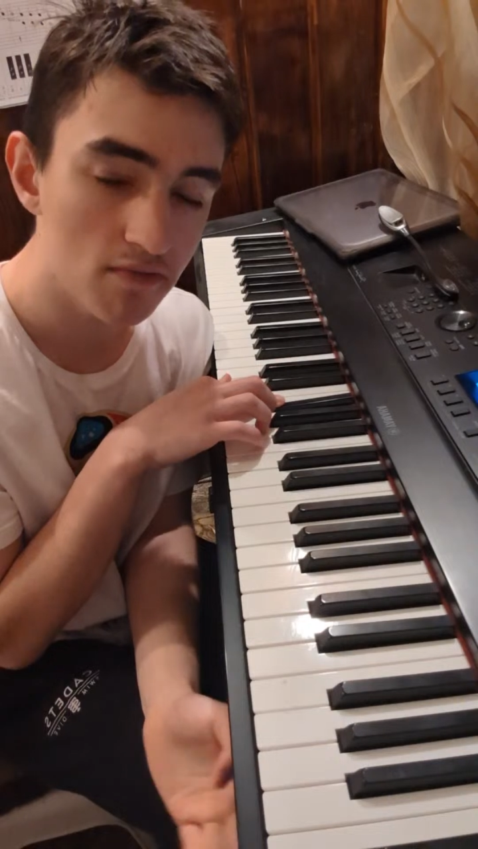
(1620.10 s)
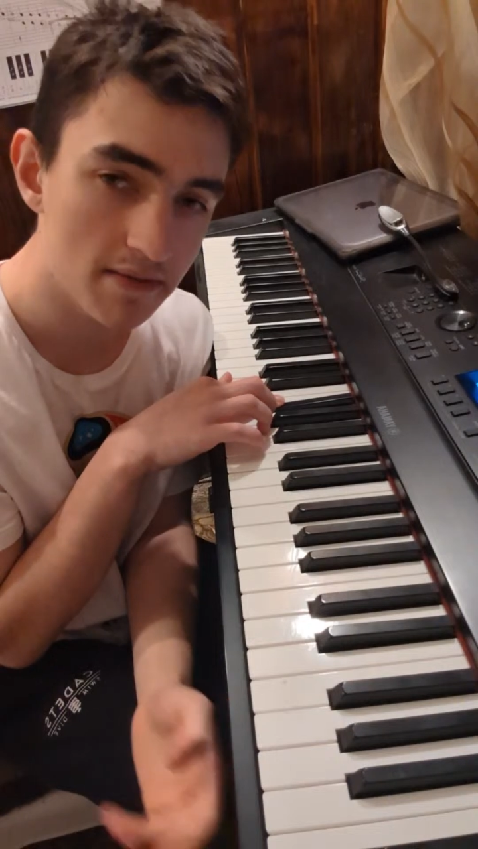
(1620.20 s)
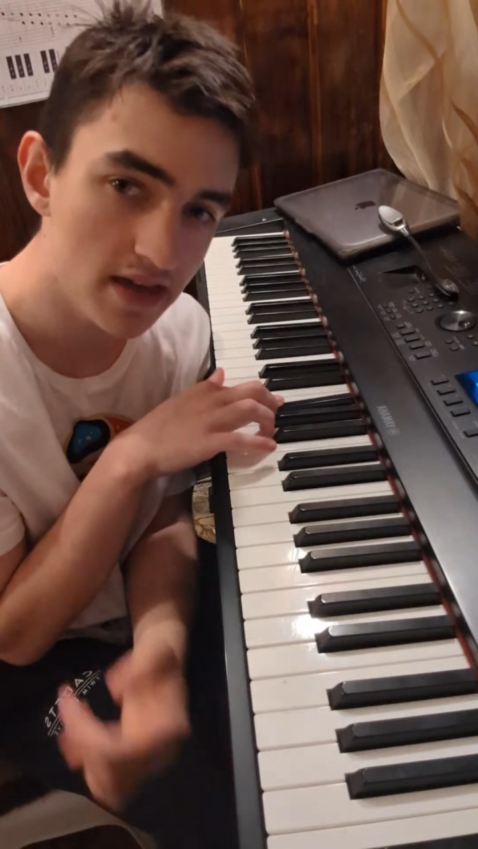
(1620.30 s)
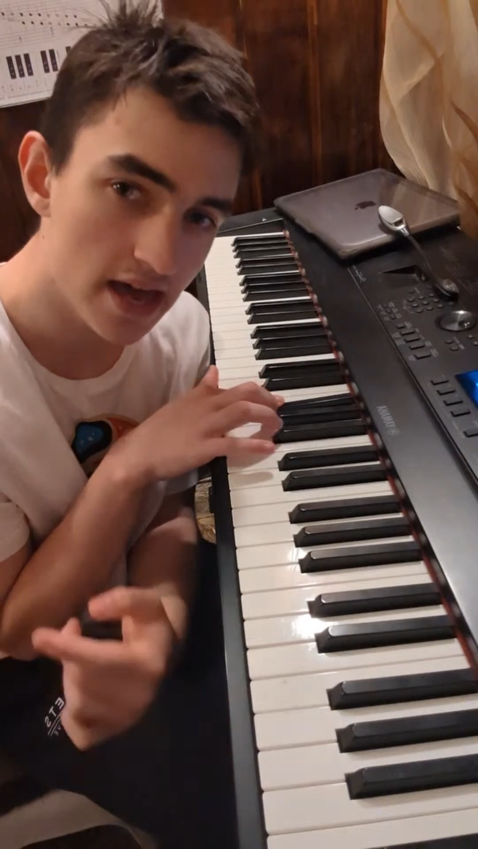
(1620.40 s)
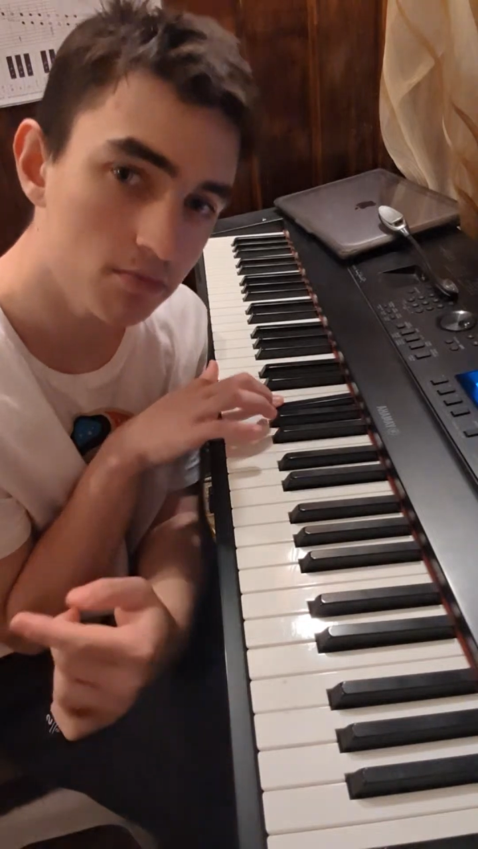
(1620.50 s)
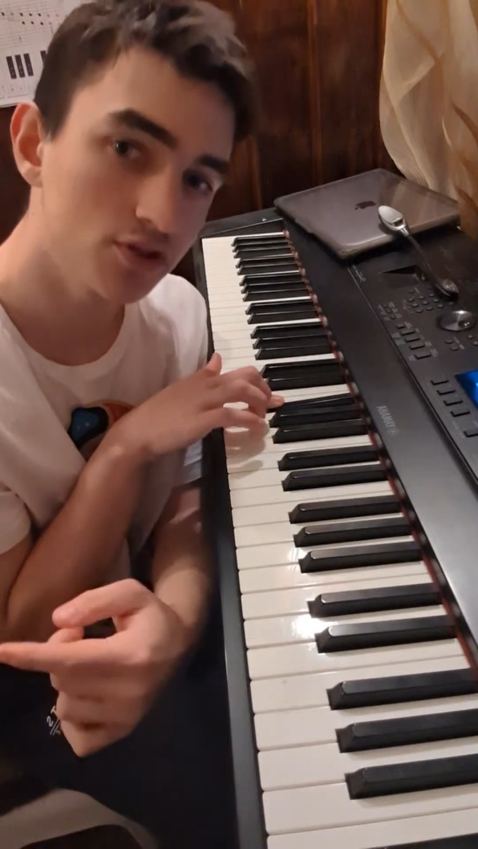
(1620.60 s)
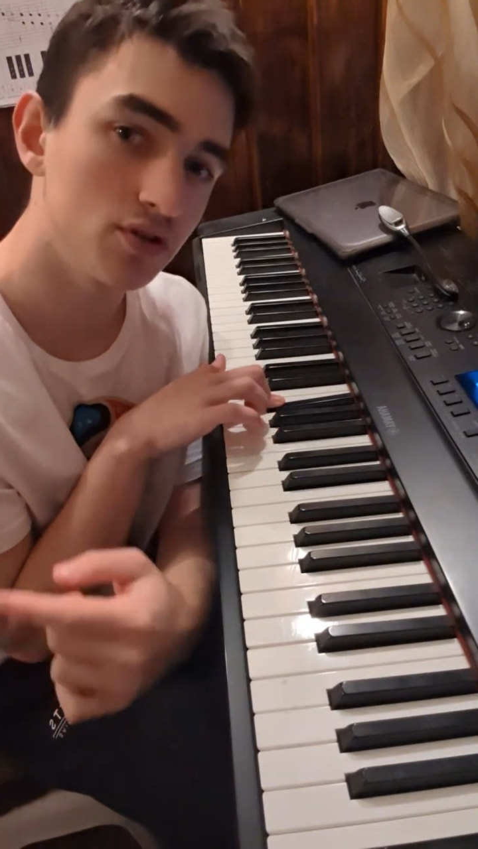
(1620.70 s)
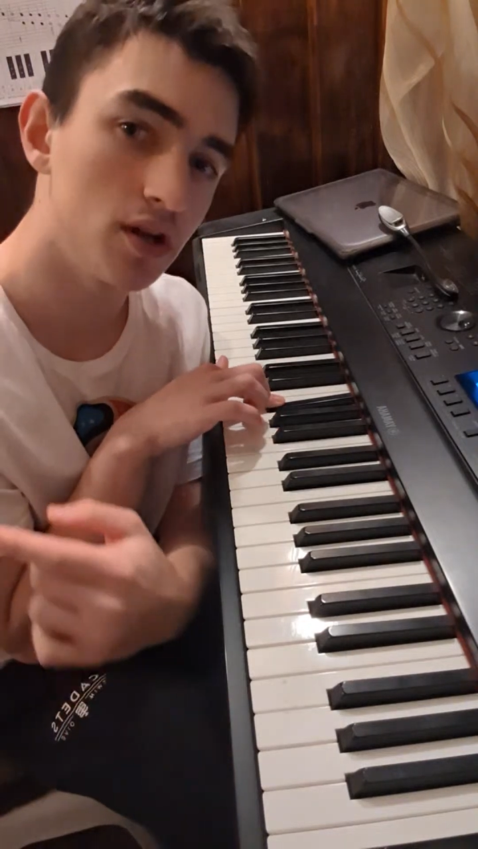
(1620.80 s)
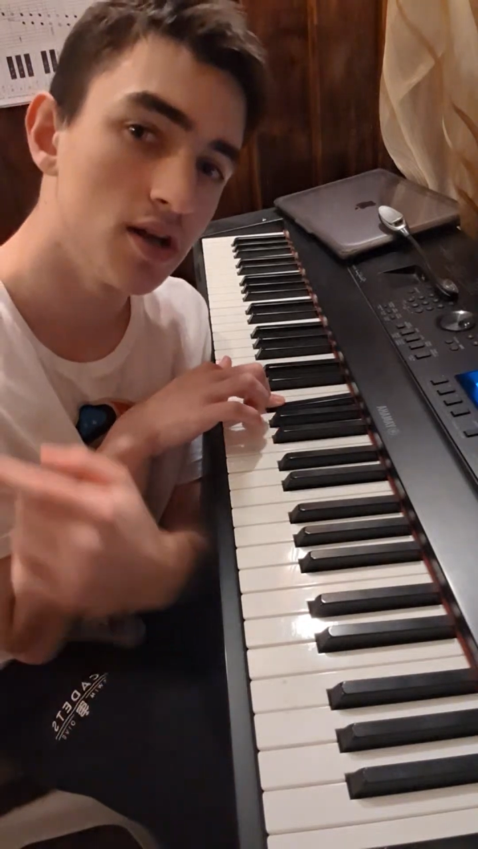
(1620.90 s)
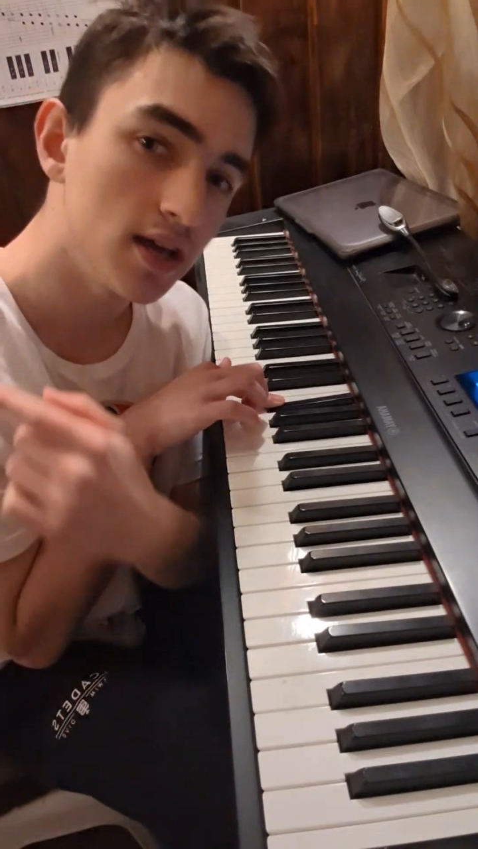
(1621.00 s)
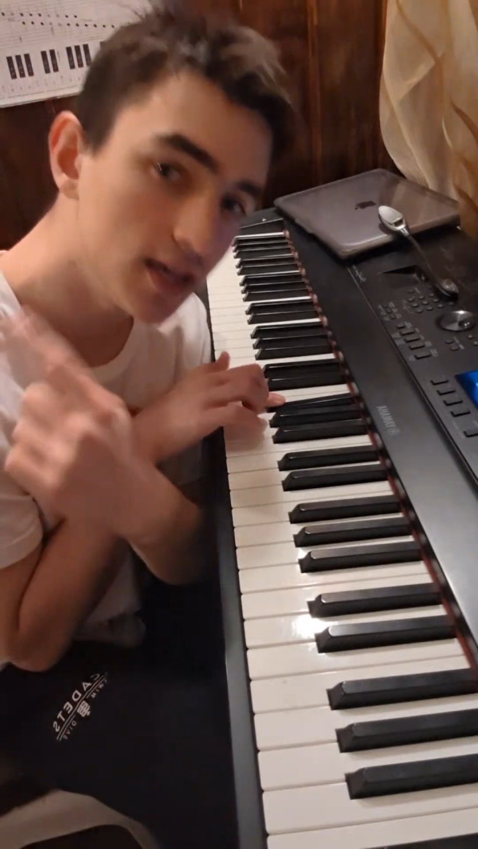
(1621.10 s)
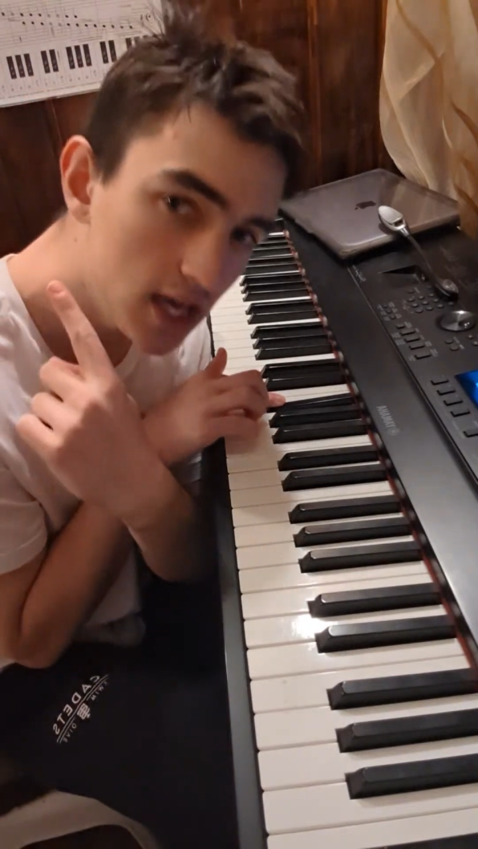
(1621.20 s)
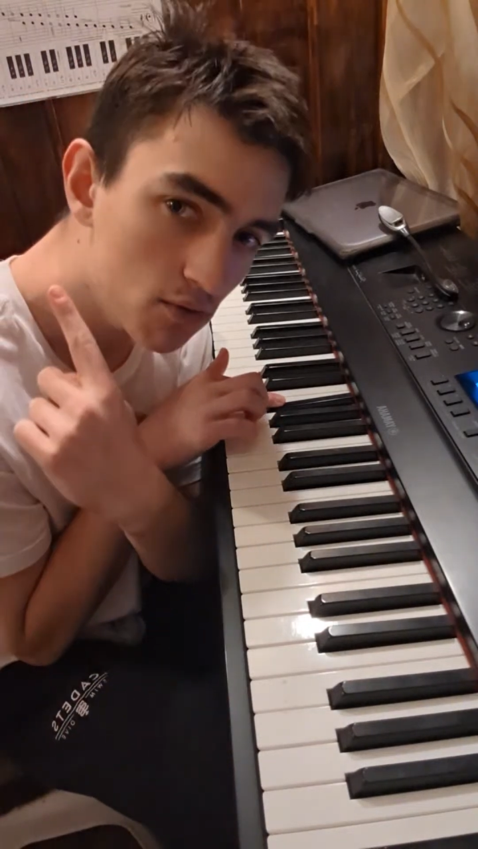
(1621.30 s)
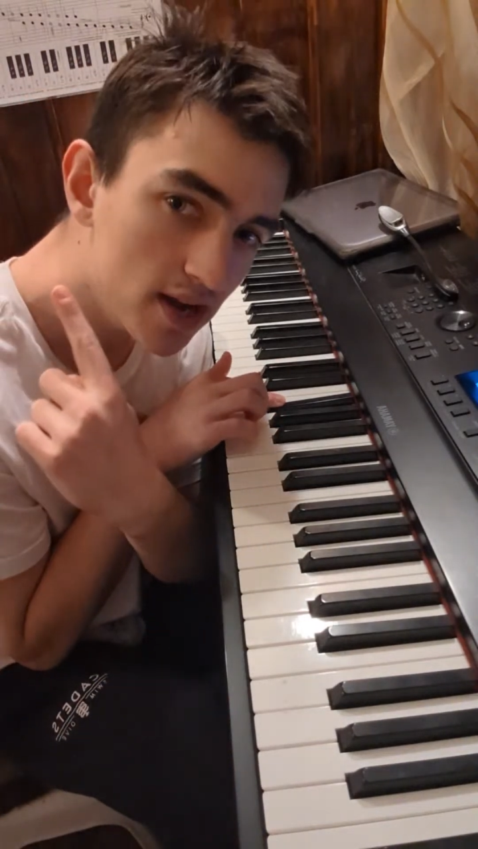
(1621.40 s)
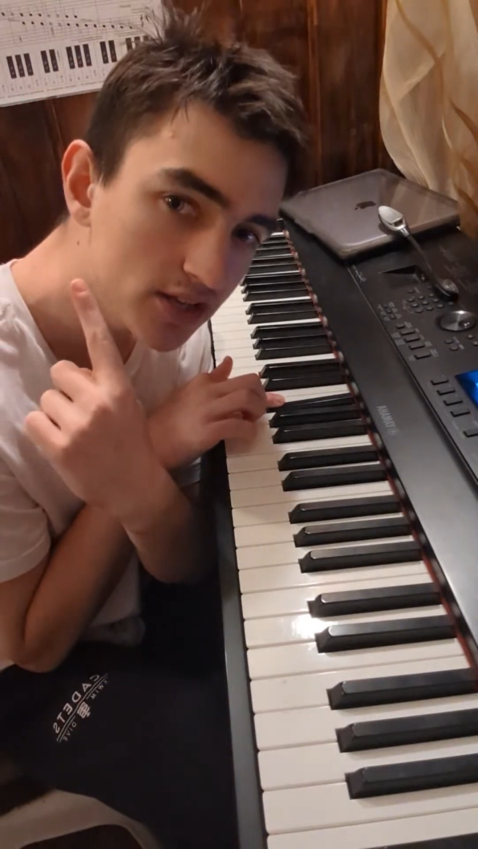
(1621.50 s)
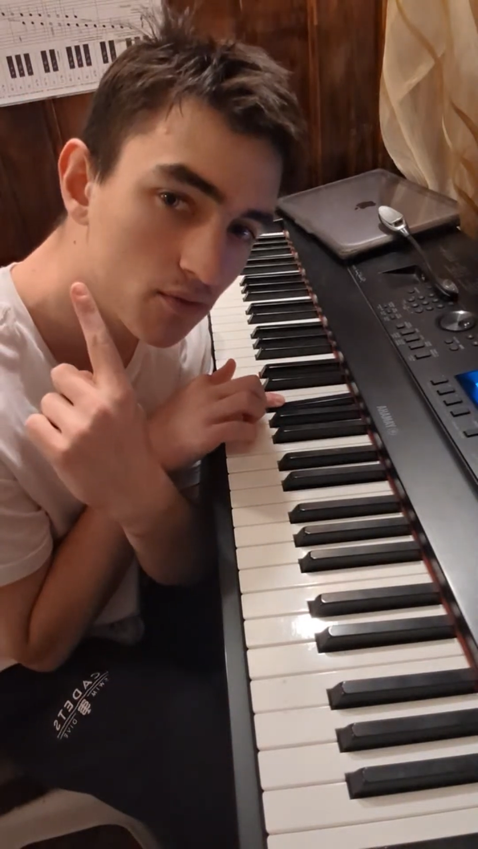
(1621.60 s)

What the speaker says: be able to hear it,